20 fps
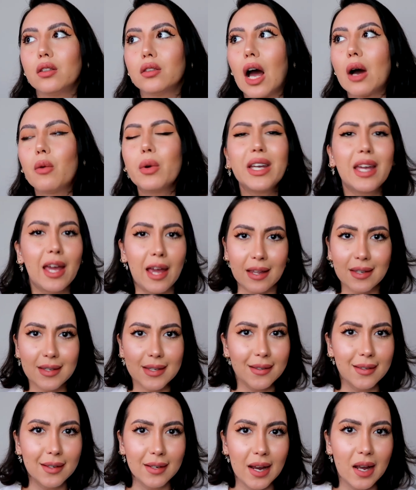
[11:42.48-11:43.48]
are we
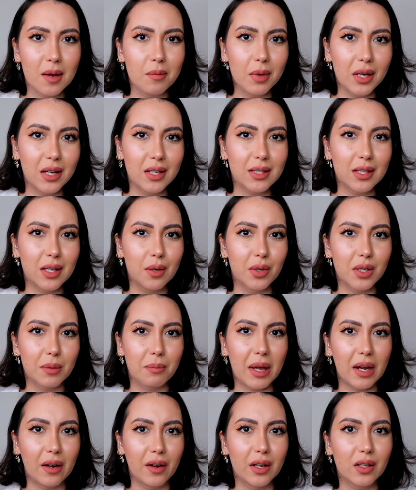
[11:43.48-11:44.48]
canceling him because he was
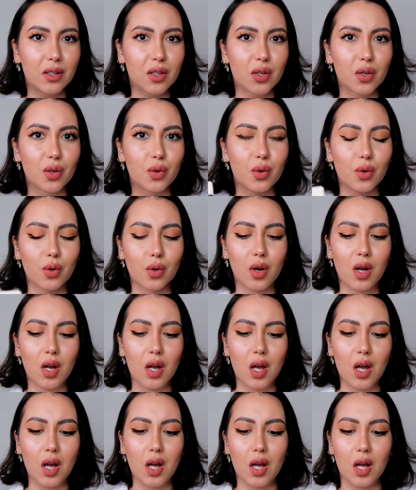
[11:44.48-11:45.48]
married to,
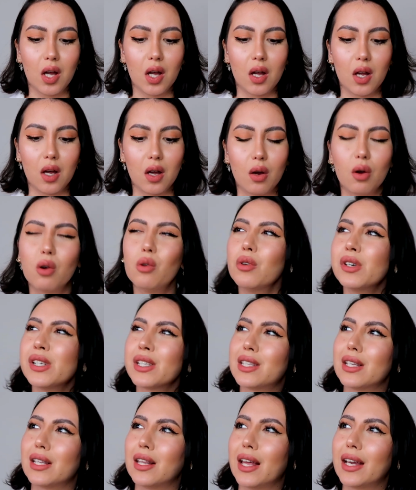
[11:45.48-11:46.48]
who
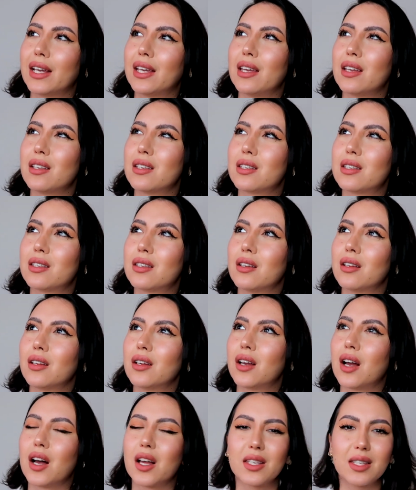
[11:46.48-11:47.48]
is it, like his
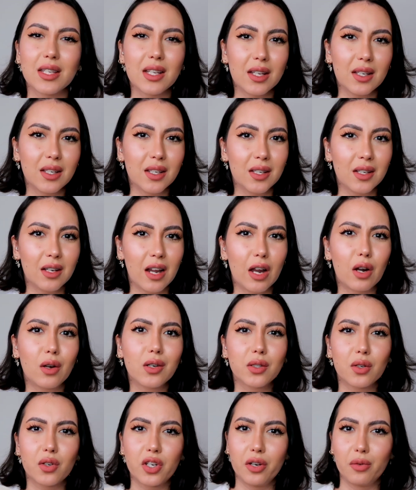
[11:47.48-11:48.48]
cousin? And
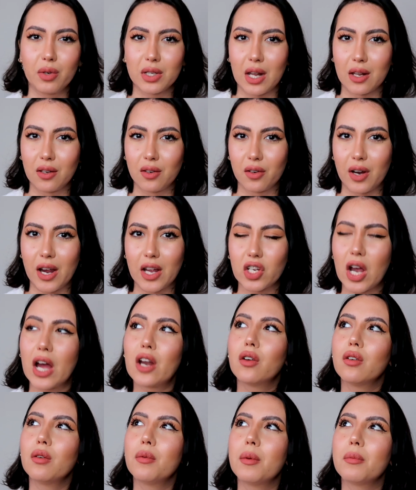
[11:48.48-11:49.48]
also she was underage. I
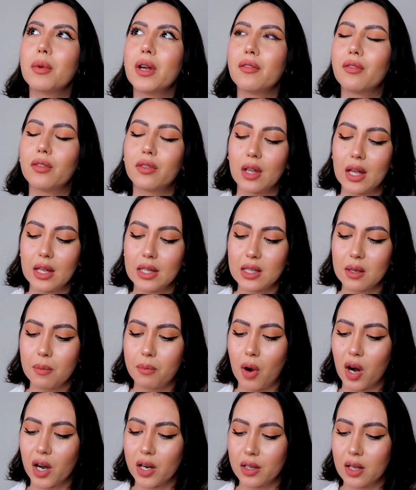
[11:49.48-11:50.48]
don't remember if it's the
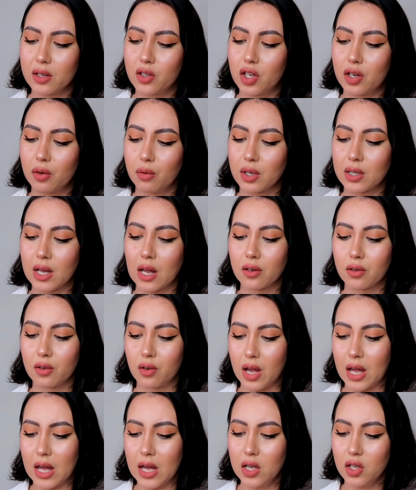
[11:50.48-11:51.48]
part that she was
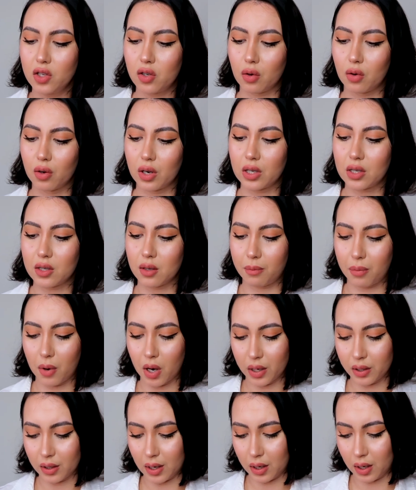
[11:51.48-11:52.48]
underage or it's the
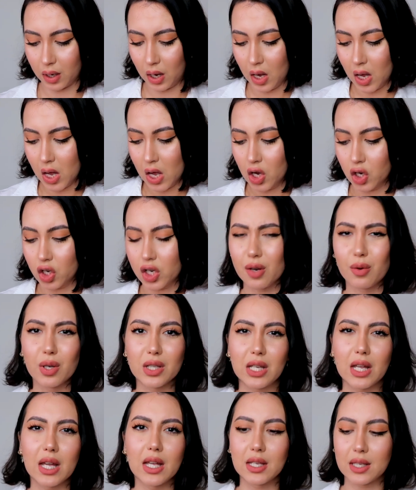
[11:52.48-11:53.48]
part that she
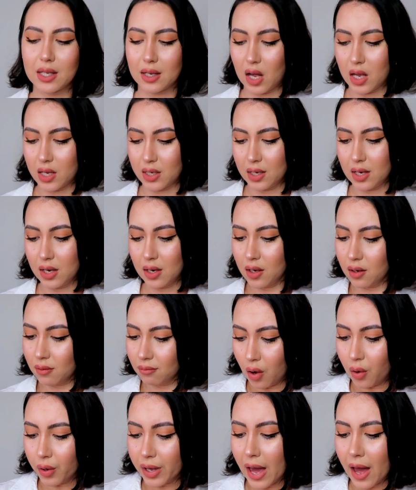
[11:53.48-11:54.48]
was his cousin.
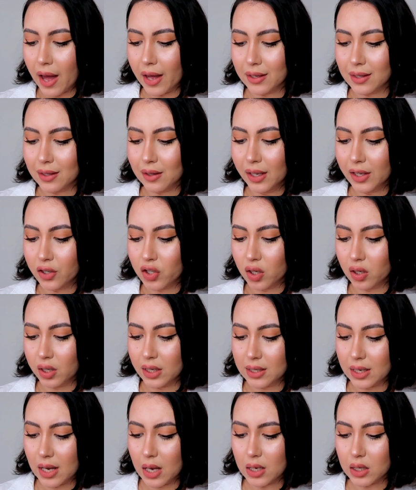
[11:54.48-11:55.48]
Oh yeah, it literally
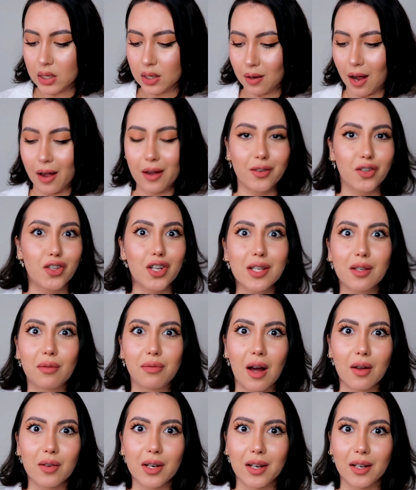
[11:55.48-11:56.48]
says, I just
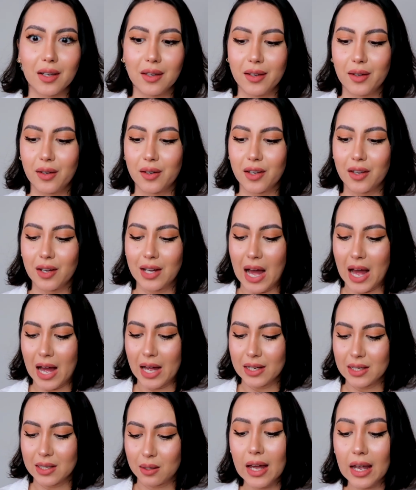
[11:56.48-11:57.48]
found it, look you
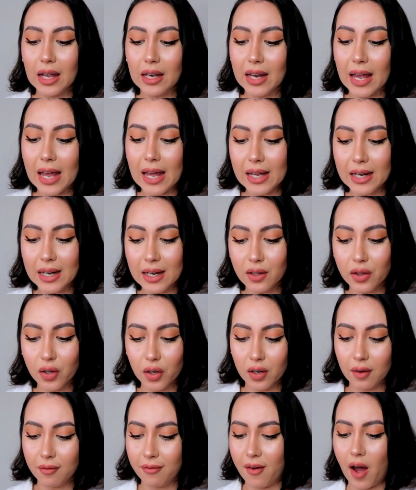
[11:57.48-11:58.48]
guys. In
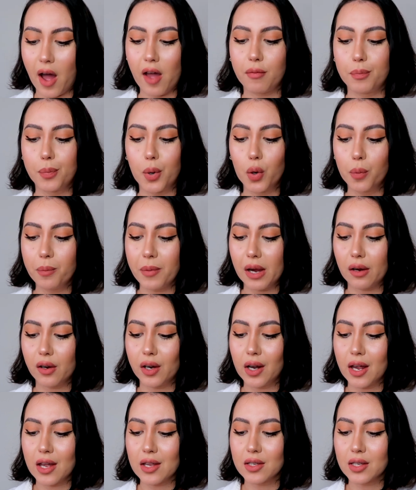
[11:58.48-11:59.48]
1835, Poe
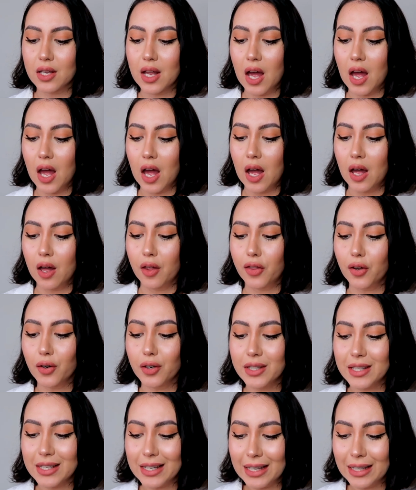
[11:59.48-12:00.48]
married his
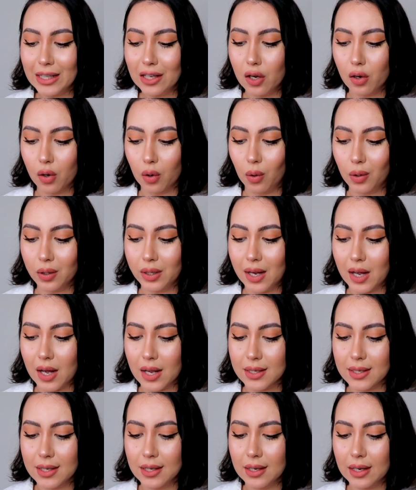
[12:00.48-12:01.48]
13-year-old
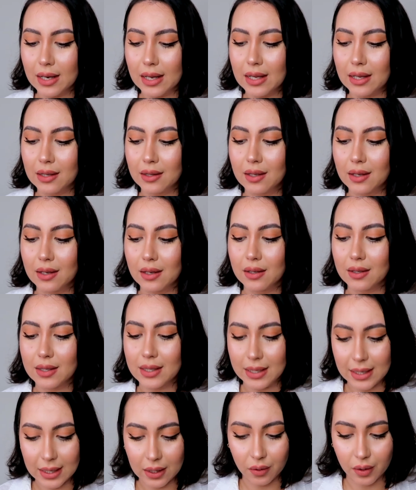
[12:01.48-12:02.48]
cousin in
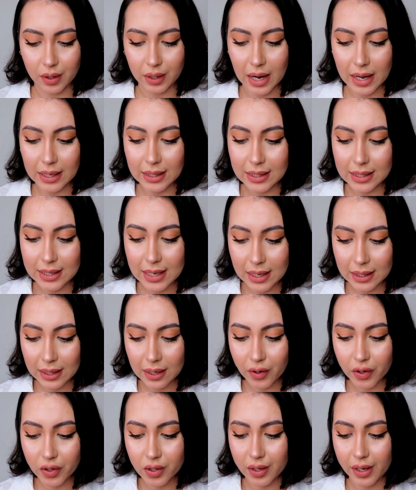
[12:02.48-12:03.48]
secret, and 10
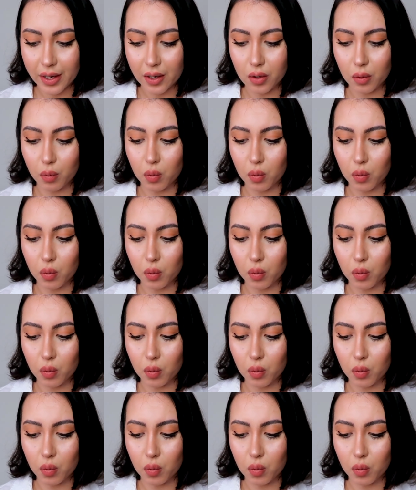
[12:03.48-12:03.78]
years later